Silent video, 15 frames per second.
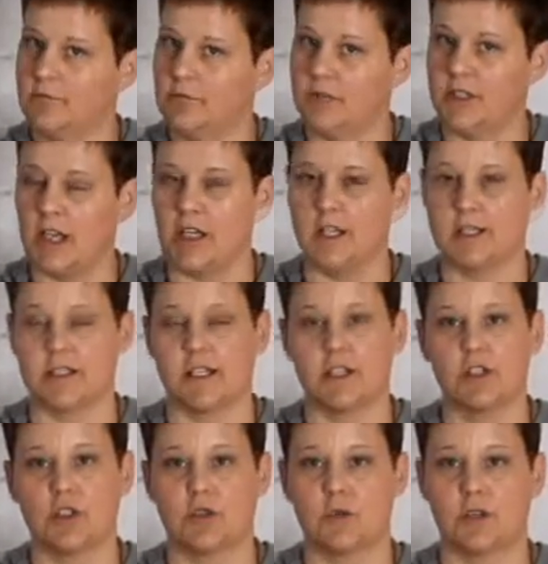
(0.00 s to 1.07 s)
until it
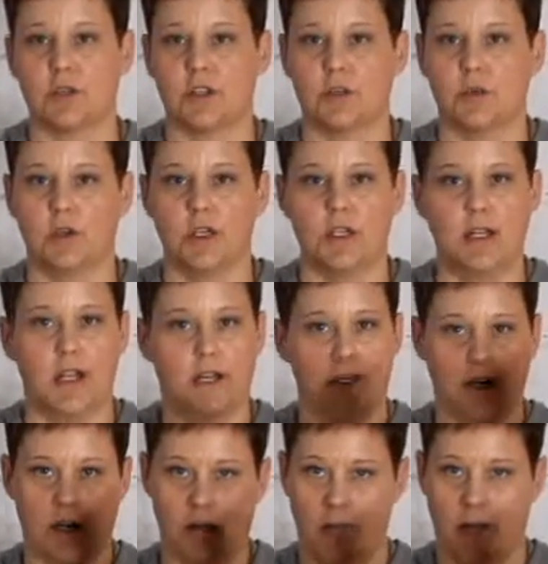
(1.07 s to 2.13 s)
sinks through into the wood and
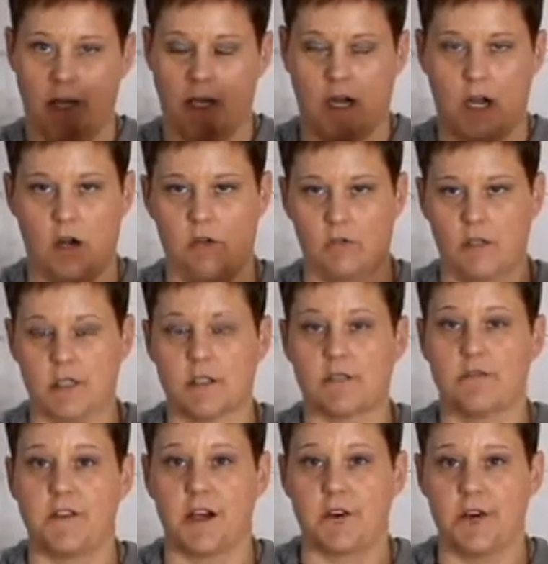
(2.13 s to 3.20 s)
come back out. It's
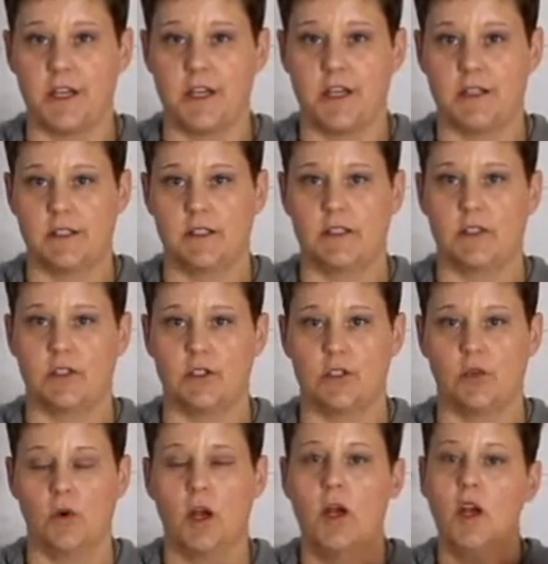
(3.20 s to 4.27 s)
very easy to do.